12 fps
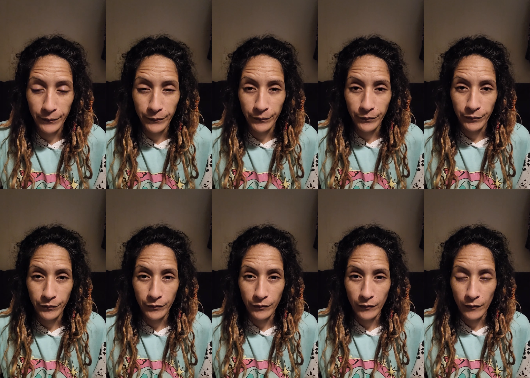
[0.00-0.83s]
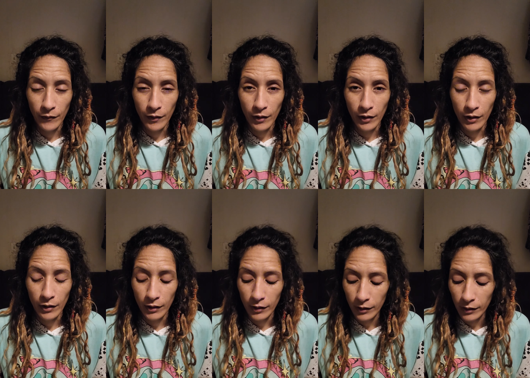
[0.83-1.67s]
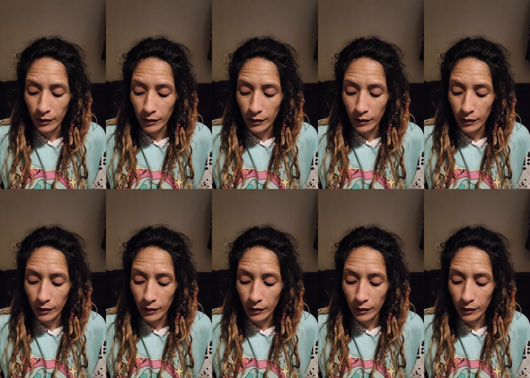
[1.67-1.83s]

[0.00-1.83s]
(no one is talking)